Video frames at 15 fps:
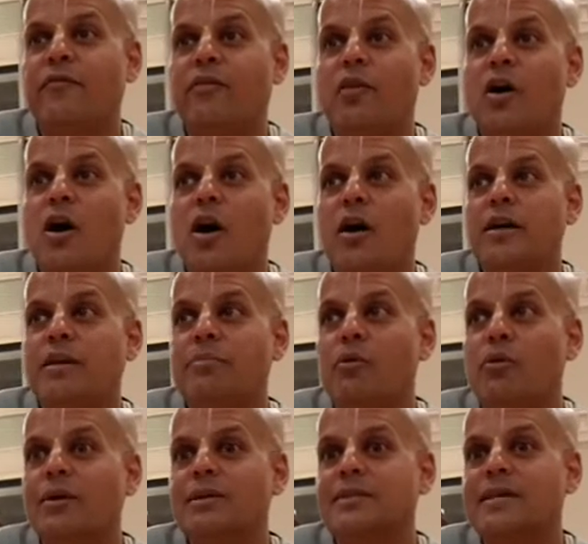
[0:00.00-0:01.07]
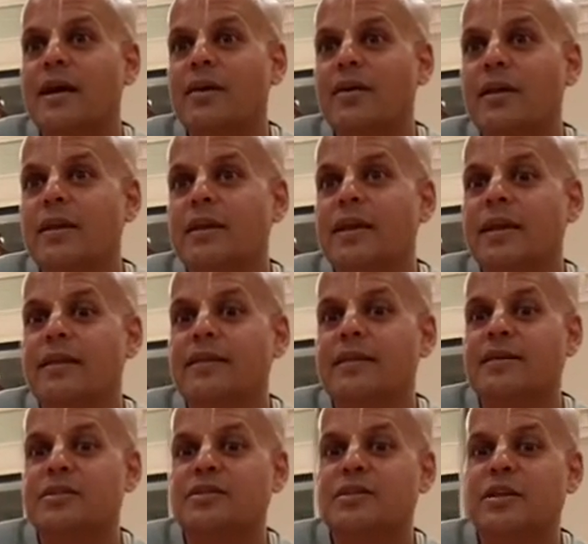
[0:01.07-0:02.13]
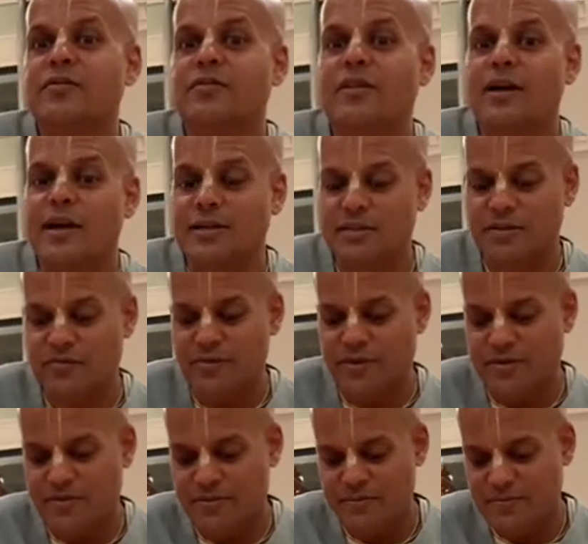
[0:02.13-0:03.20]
flaw he points out in the atheistic philosophy?